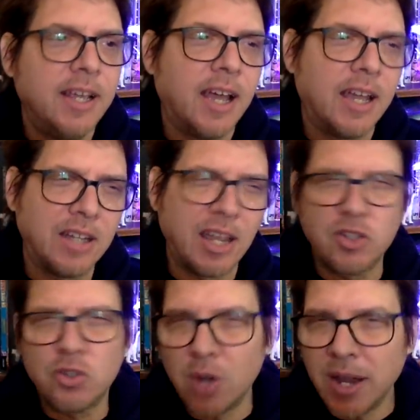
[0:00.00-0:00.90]
I, I
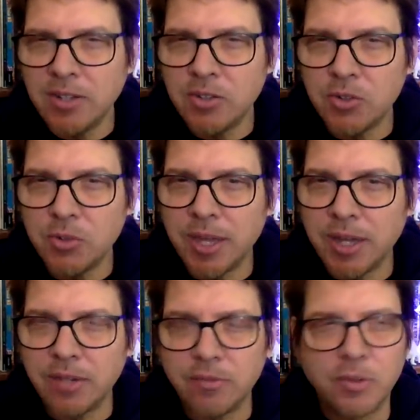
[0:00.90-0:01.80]
tried to do
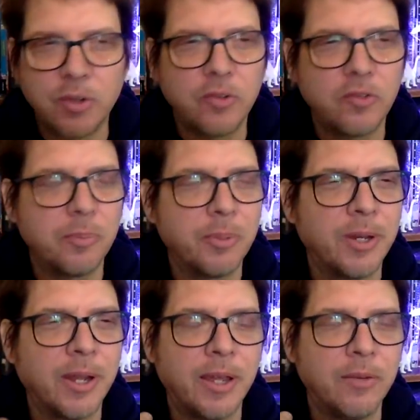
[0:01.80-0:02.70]
that at first,
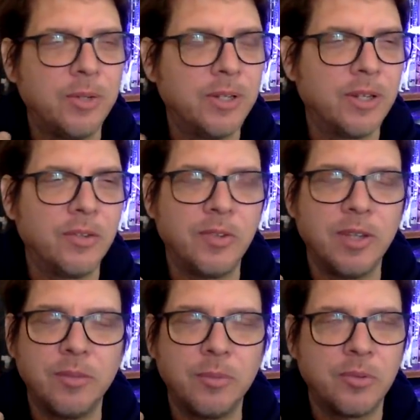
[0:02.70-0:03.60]
but I realized
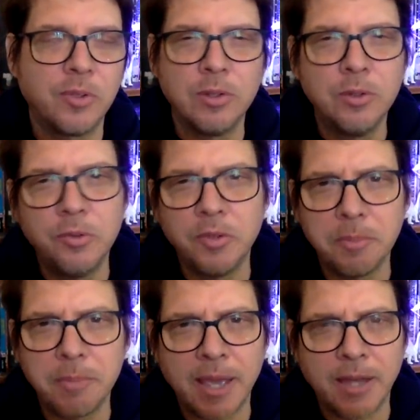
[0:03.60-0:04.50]
it was a
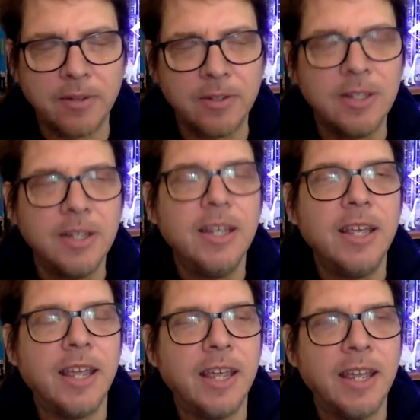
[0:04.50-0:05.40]
losing battle.
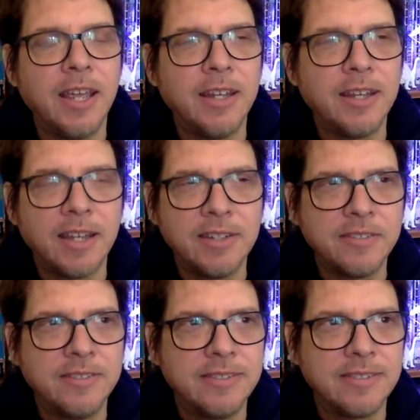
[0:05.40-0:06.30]
And I
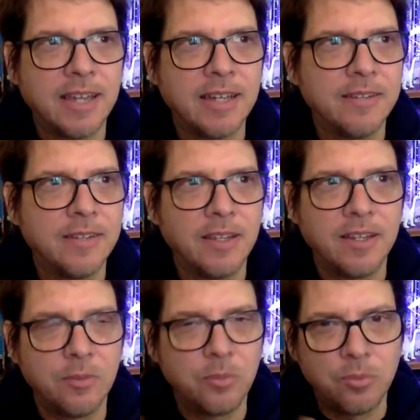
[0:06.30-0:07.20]
just decided
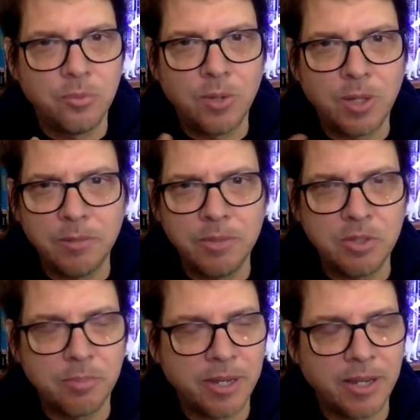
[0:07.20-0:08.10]
that while I'm in
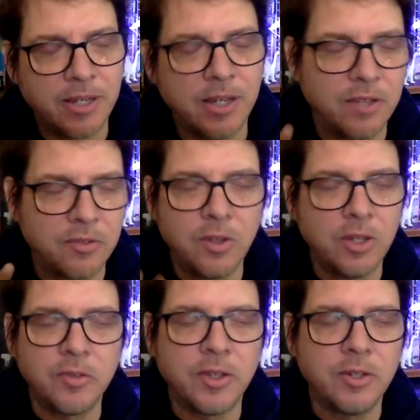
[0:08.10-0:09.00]
Japan, as
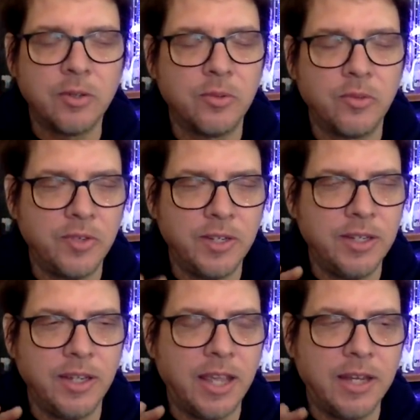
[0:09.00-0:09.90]
long as I don't
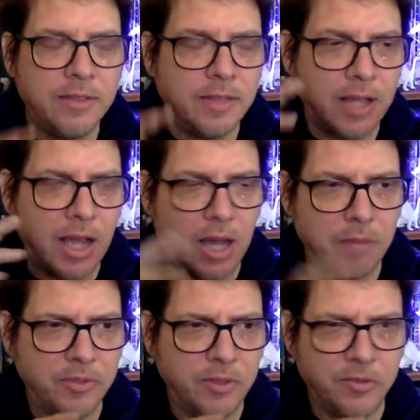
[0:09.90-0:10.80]
see anything
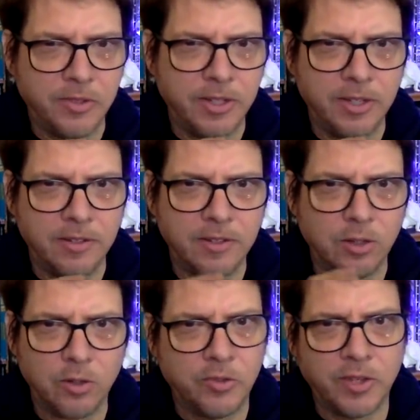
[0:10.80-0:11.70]
obviously that
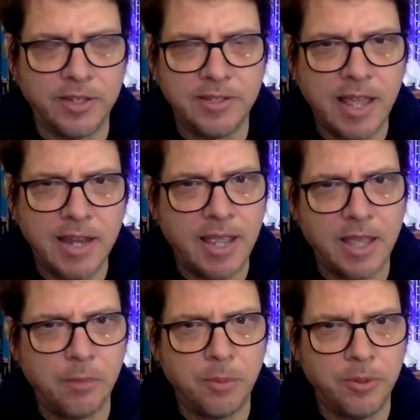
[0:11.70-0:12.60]
looks like a dead
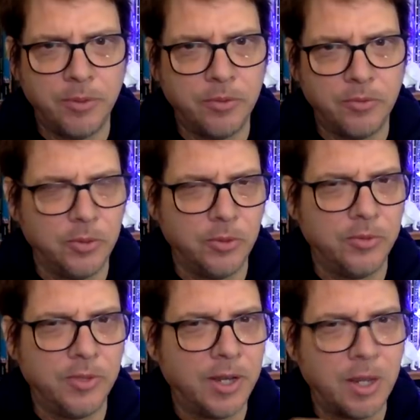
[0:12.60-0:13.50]
animal in the food,
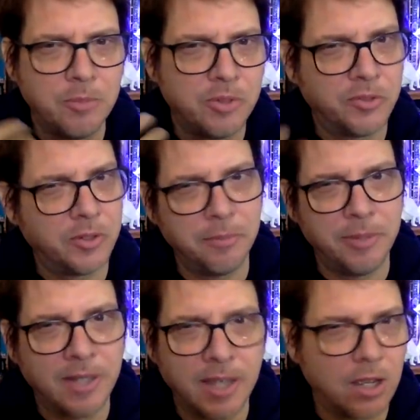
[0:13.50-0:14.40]
then I'm just going to be
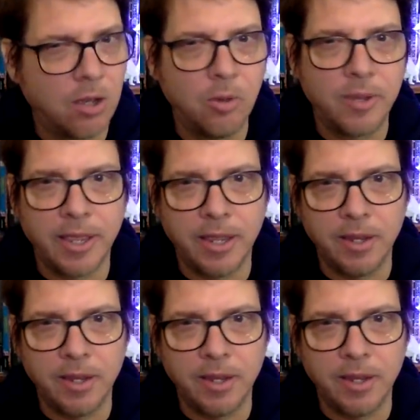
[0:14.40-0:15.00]
like, okay,